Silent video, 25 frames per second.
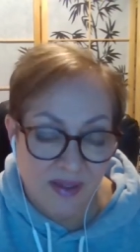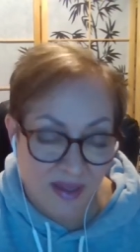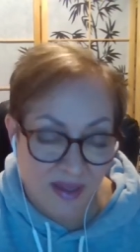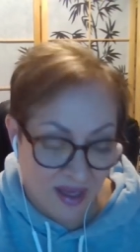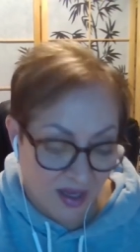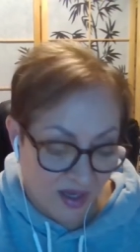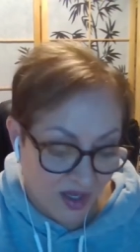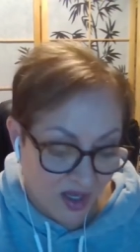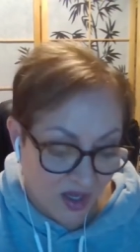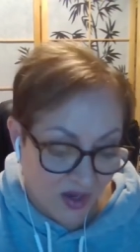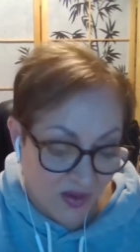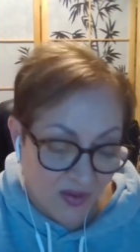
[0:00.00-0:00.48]
They're
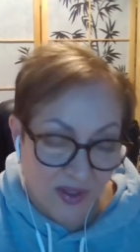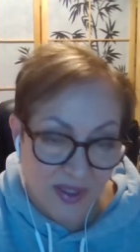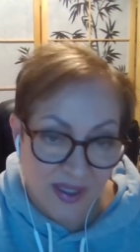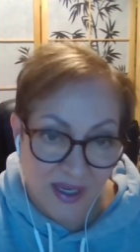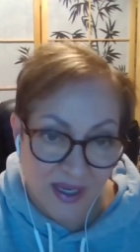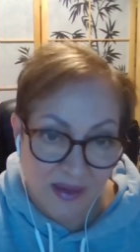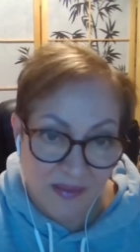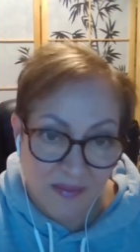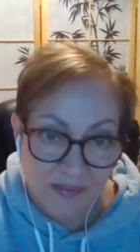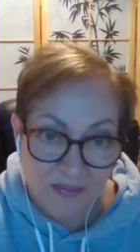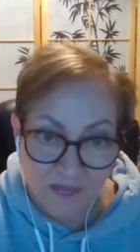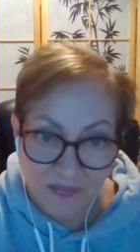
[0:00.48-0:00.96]

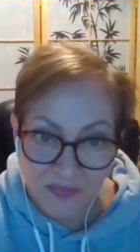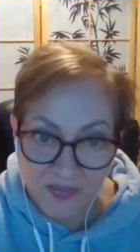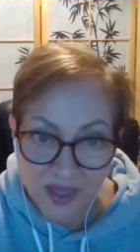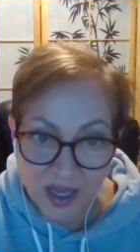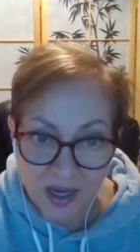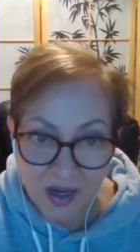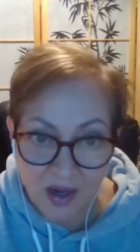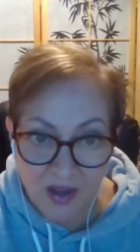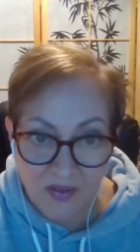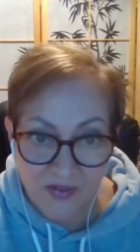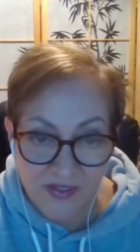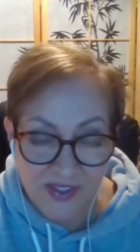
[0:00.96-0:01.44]
using
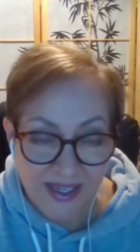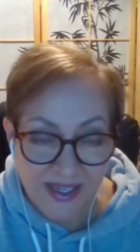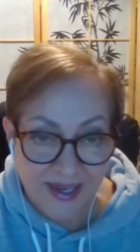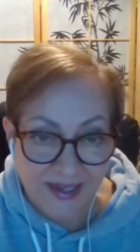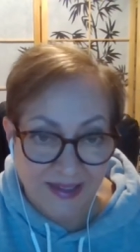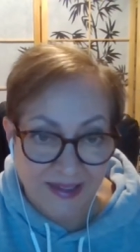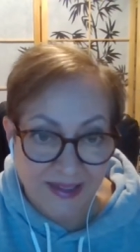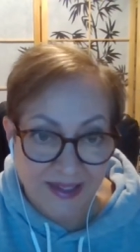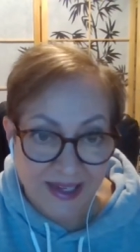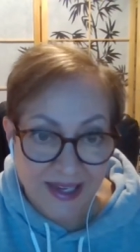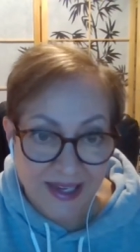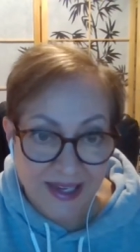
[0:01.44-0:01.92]
a lot of
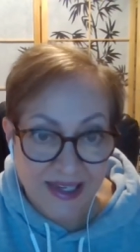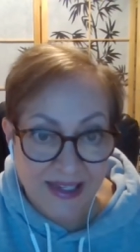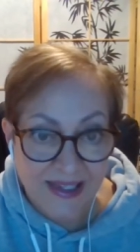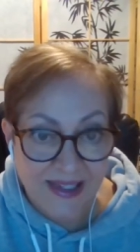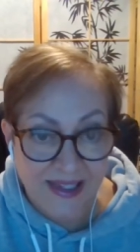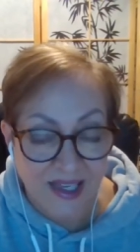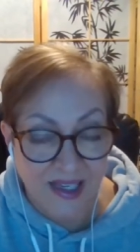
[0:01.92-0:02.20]
techniques